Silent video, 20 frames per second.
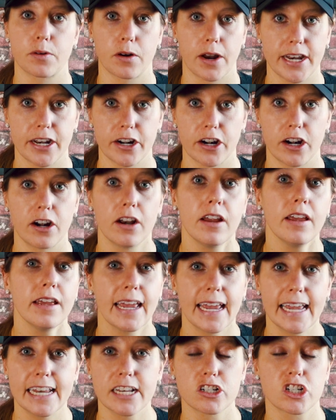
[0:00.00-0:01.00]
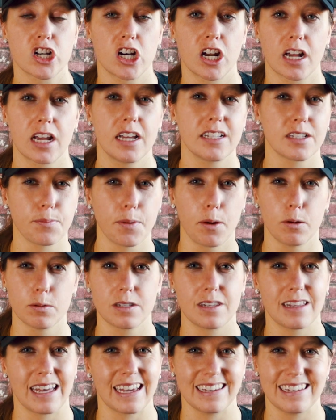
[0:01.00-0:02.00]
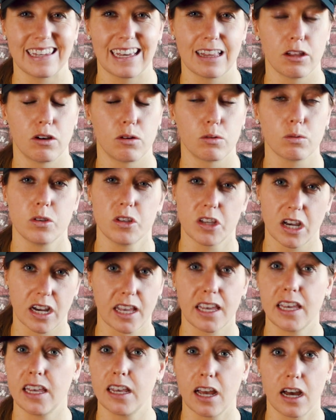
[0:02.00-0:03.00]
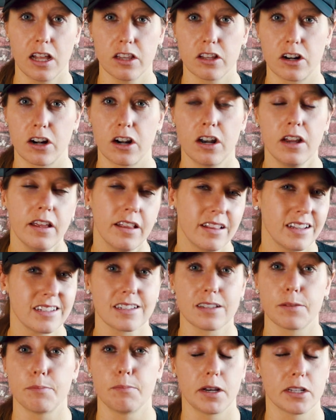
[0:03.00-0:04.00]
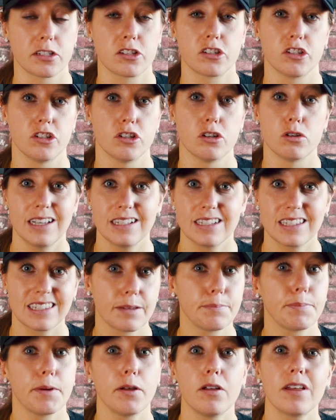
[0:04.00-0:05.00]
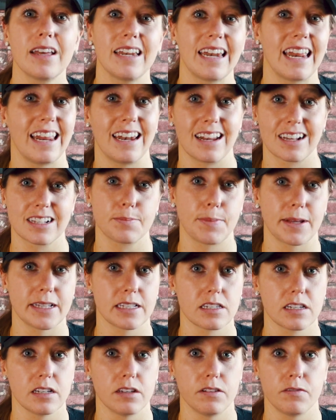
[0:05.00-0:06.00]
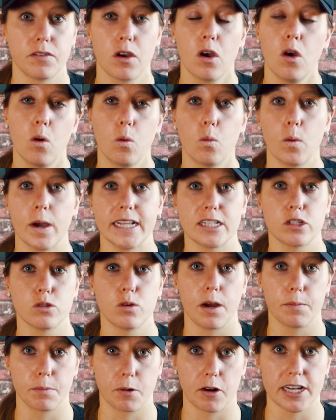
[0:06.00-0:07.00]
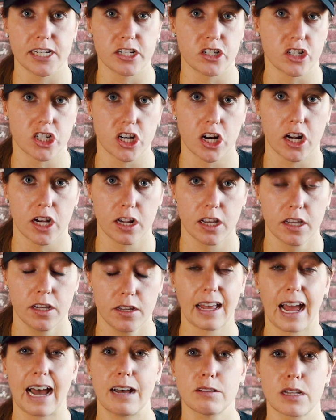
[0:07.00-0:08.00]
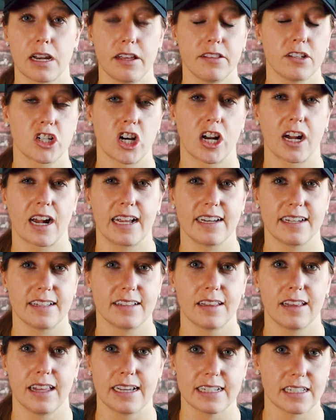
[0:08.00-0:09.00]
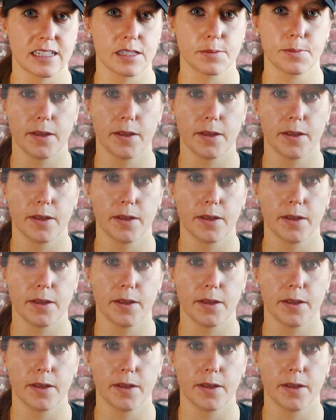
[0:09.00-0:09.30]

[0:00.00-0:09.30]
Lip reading: brighter in your truck as opposed to that yellow yucky color. This is a must do. Simple and inexpensive way to upgrade your truck. On the outside of the truck, I did the license